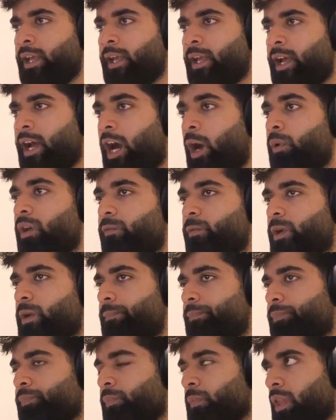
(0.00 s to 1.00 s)

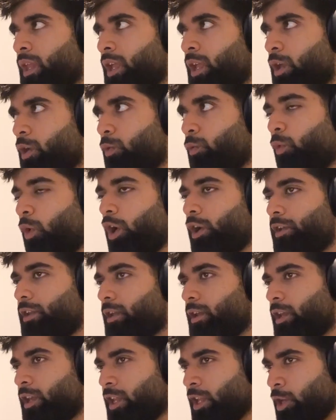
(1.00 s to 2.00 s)
However,
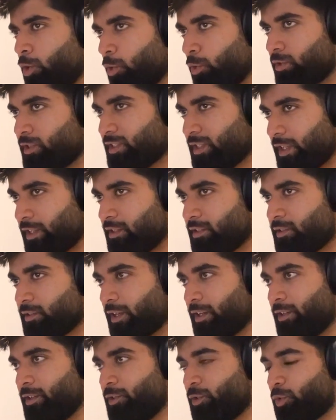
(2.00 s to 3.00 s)
what Neo sees
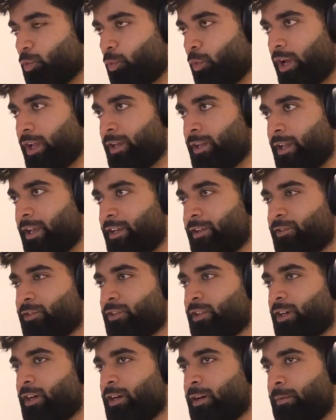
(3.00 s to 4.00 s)
is when his
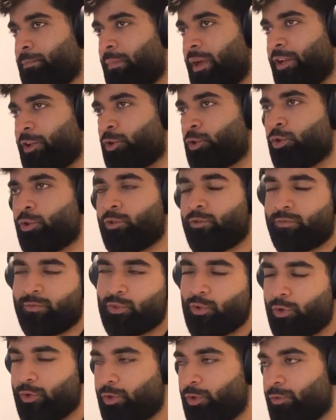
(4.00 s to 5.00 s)
mentor
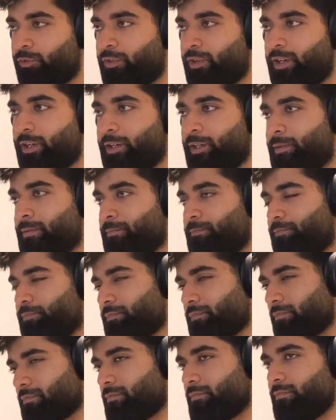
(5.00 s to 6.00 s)
sort of
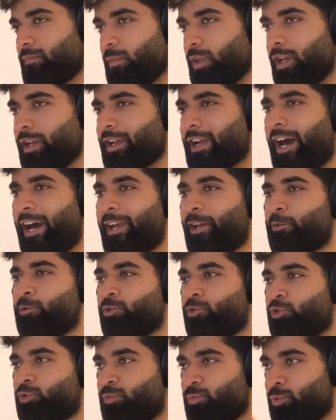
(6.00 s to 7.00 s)
guy
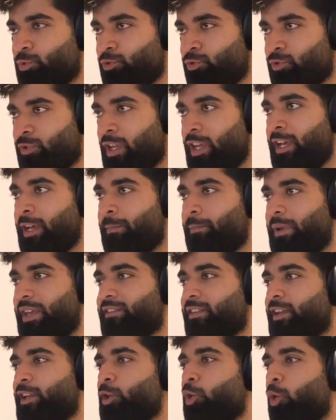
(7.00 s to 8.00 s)
who's
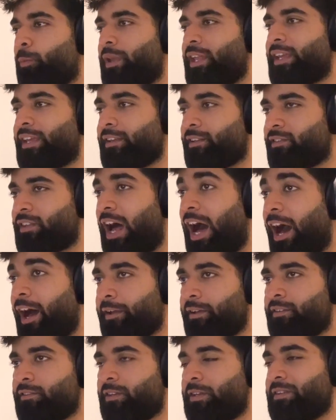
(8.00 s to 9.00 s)
basically opening his
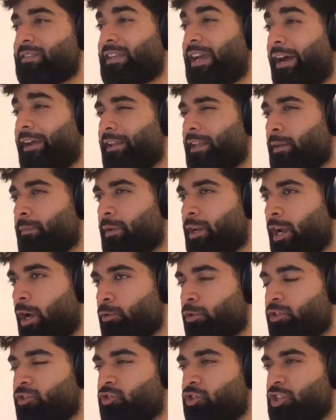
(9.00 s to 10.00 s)
eyes, he's guiding him
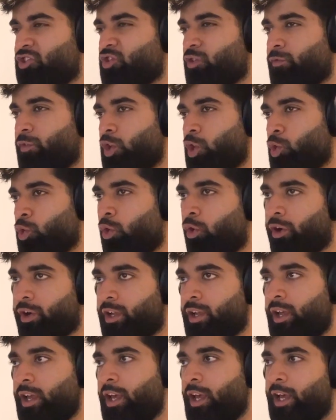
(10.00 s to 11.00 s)
around the streets of New
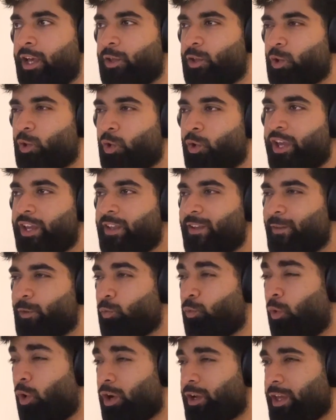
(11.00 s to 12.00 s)
York, and he's
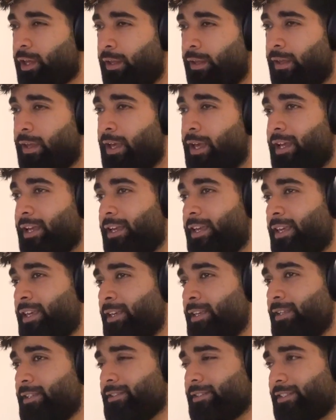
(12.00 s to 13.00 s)
walking.
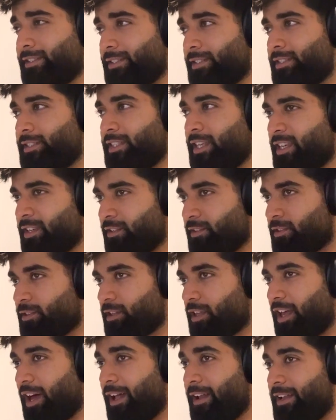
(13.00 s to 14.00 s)
He
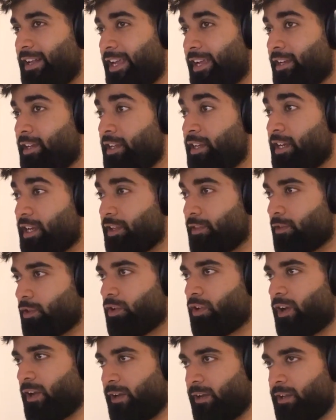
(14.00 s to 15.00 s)
sees a lady in the
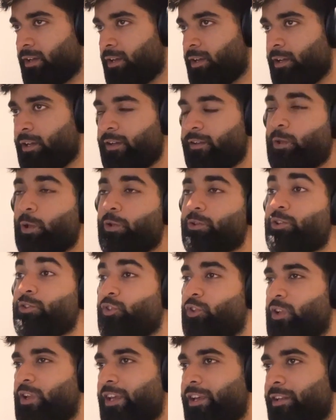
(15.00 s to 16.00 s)
red. Now
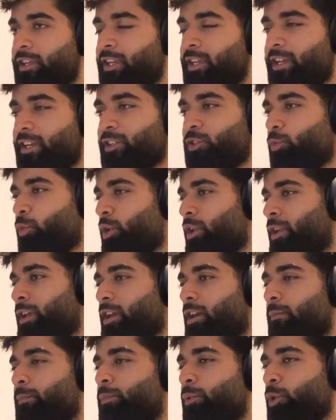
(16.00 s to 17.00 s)
this lady is wearing
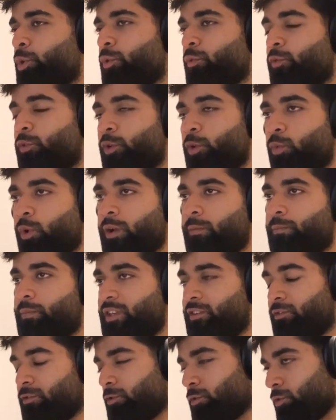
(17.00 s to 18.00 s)
a beautiful one
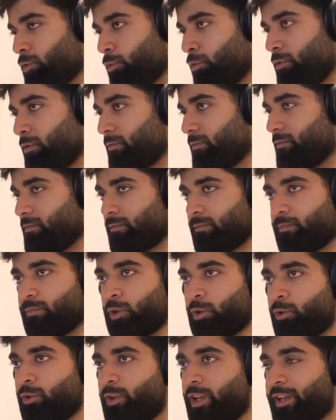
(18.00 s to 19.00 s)
piece suit,
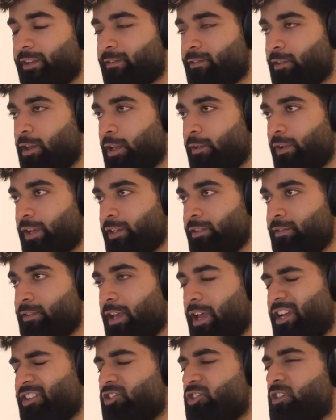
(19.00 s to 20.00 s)
like sleeveless,
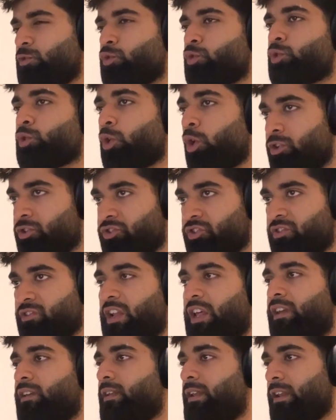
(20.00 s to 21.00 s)
and she's gorgeous,
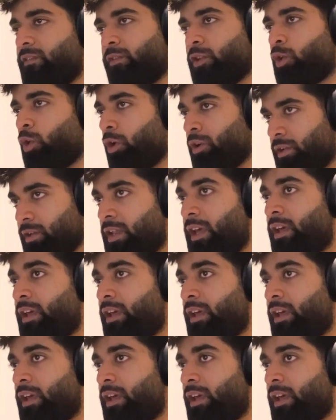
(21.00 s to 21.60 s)
like 11 on 10,